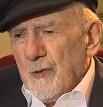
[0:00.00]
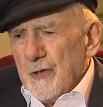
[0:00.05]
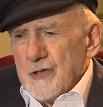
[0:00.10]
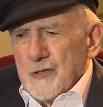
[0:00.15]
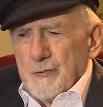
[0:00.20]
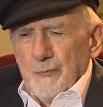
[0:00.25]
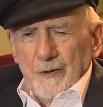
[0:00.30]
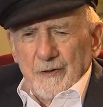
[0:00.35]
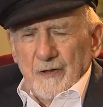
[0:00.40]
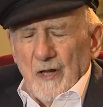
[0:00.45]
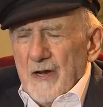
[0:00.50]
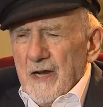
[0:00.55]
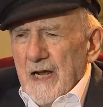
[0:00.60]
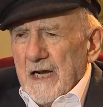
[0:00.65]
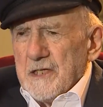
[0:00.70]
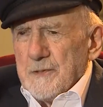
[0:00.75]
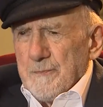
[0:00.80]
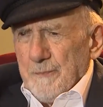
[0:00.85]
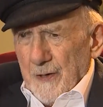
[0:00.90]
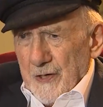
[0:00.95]
wants what the
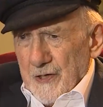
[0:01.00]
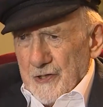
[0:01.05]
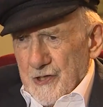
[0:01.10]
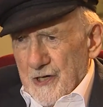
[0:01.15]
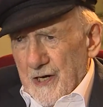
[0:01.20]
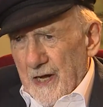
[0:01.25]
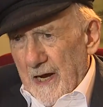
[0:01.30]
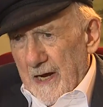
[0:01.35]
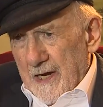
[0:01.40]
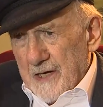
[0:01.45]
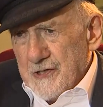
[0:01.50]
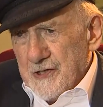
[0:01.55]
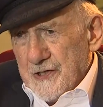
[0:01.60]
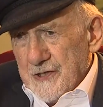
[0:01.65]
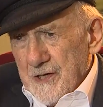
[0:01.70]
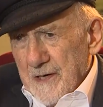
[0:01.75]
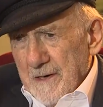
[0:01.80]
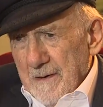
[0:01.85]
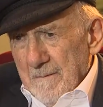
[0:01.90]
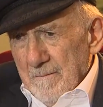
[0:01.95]
next person
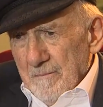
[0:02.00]
has.